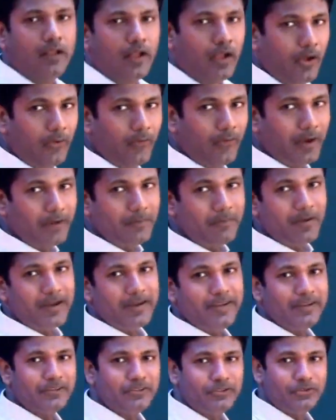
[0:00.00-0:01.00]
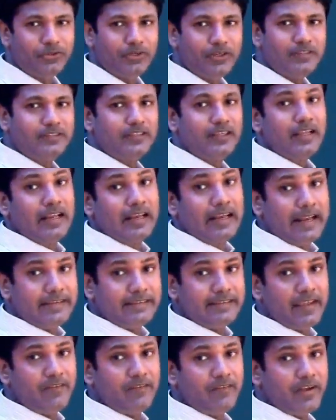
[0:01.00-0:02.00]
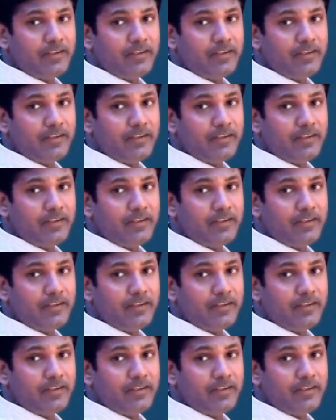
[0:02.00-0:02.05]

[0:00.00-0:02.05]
Alright, my dear students, let's say for